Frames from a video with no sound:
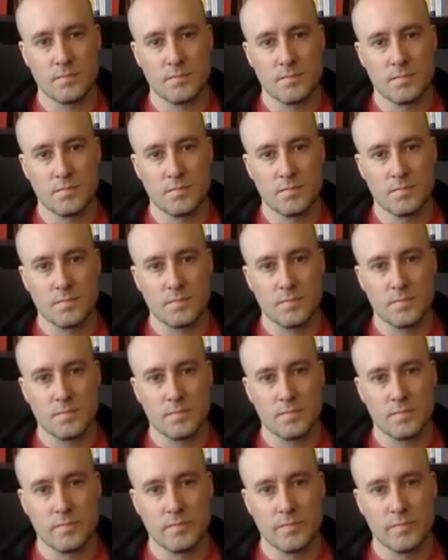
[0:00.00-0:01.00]

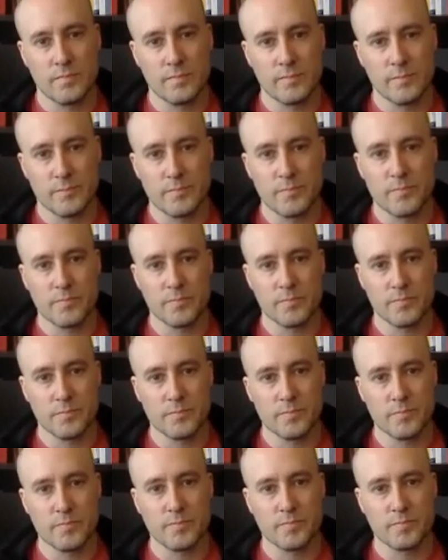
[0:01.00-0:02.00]

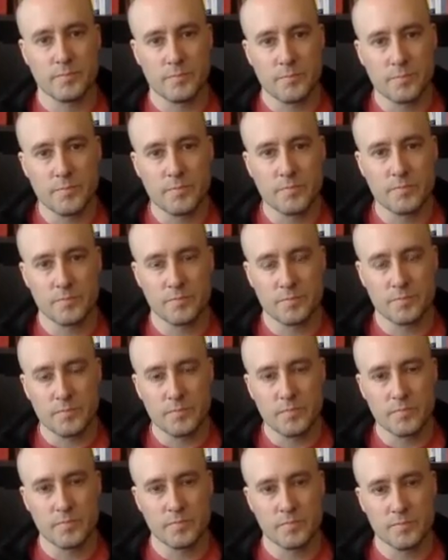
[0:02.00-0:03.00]

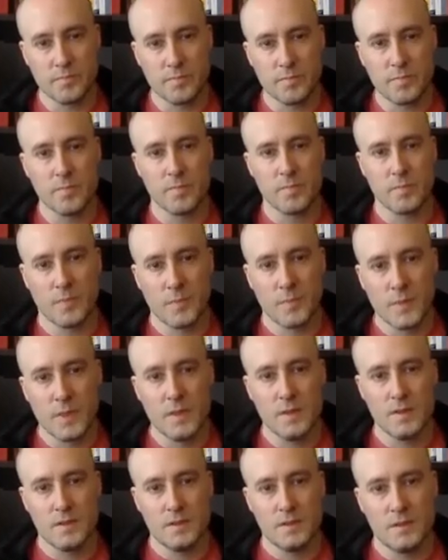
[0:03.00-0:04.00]

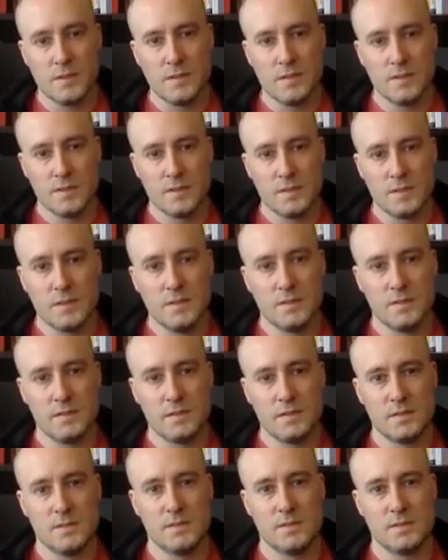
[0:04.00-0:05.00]

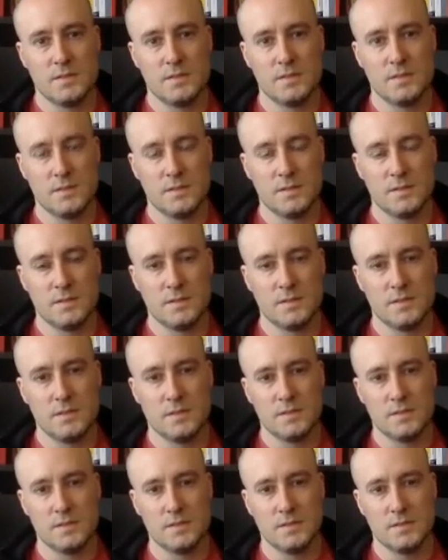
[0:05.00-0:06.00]

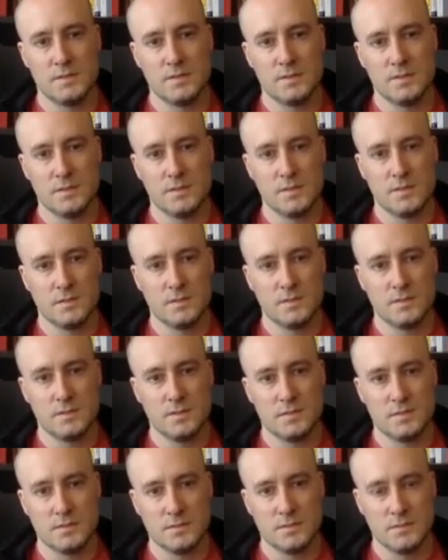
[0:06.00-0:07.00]

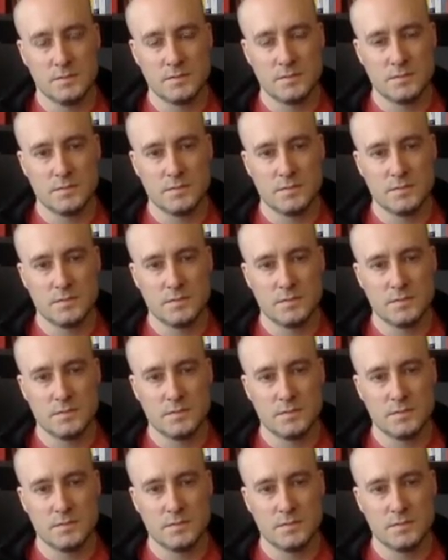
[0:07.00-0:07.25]
The person shown says nothing.